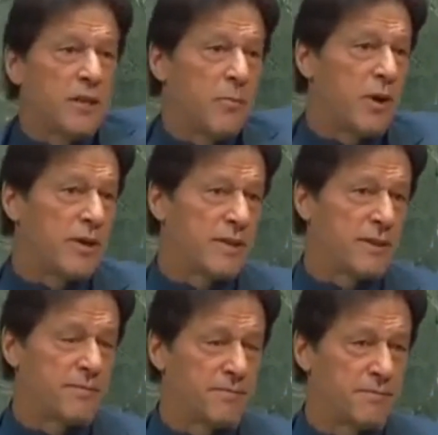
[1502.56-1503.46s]
the borders.
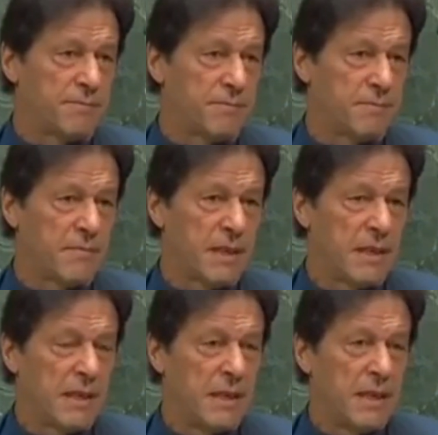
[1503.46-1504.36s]

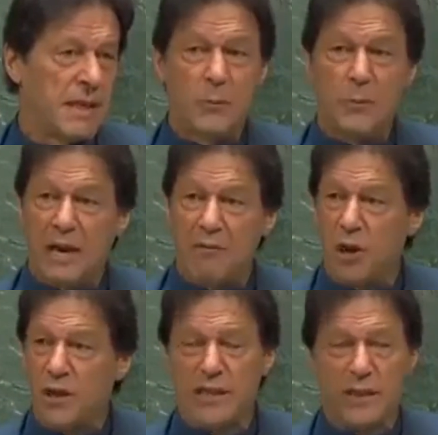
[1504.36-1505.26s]
It will have
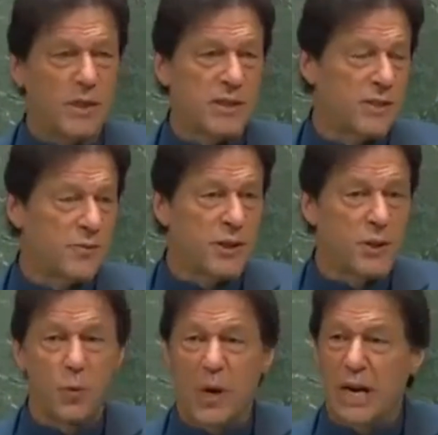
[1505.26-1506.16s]
consequences for
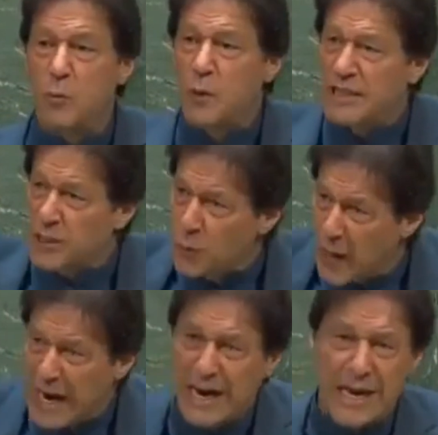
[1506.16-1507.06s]
the world, which is
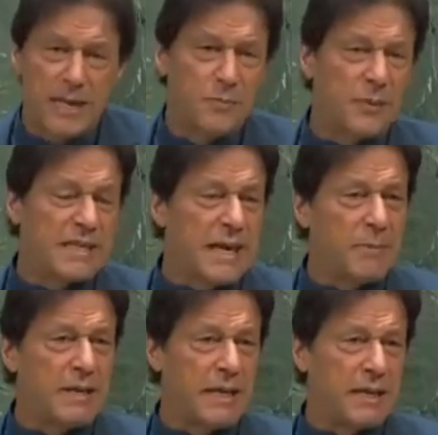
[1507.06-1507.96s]
why I repeat
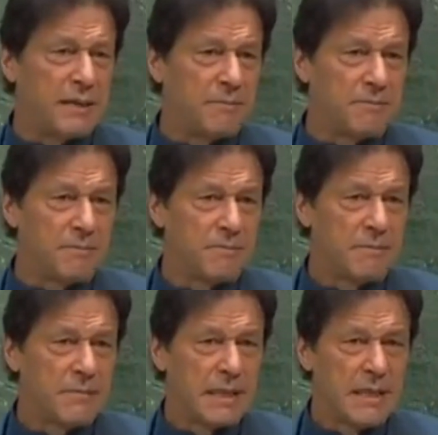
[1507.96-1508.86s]
I'm here.
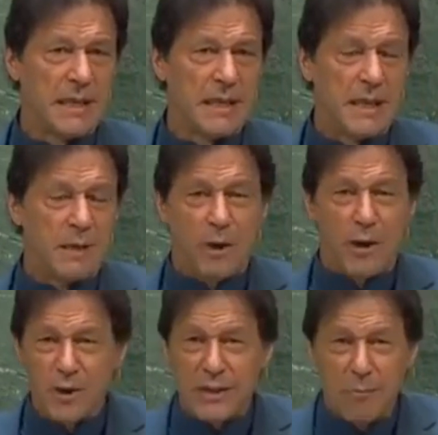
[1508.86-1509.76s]

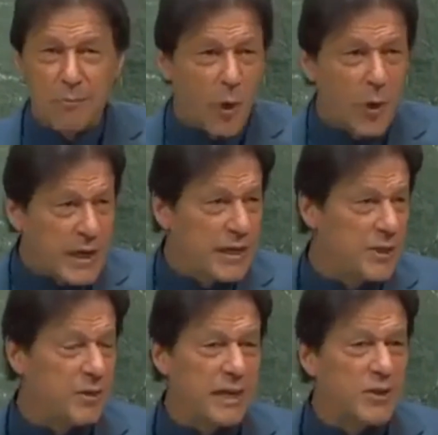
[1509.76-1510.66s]
Because I'm warning
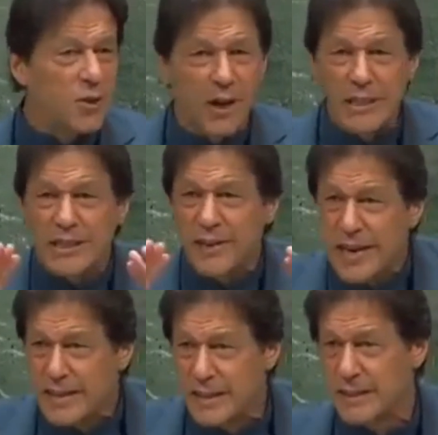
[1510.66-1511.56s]
you, it's not a
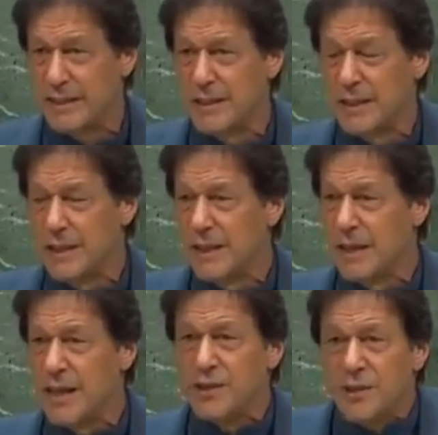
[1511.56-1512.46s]
threat.
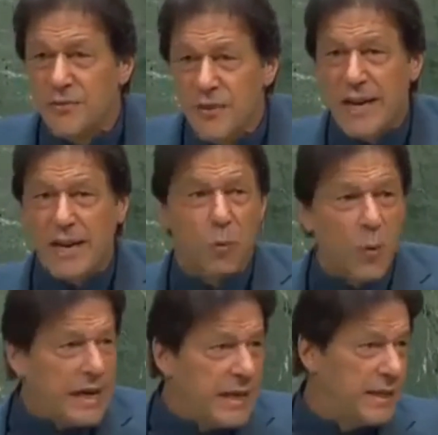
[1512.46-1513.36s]
It's a fair
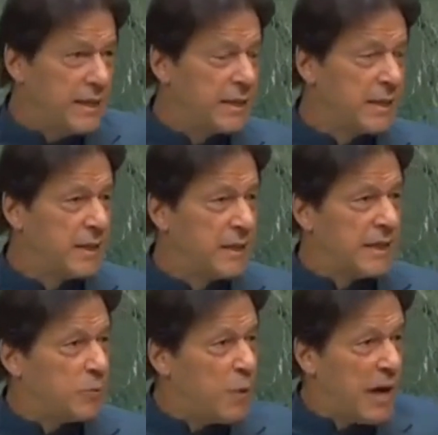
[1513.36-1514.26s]
worry
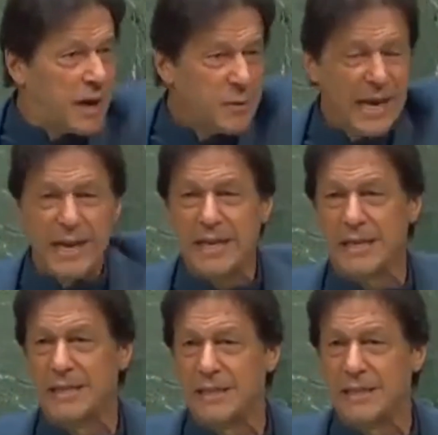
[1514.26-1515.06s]
that where are we headed?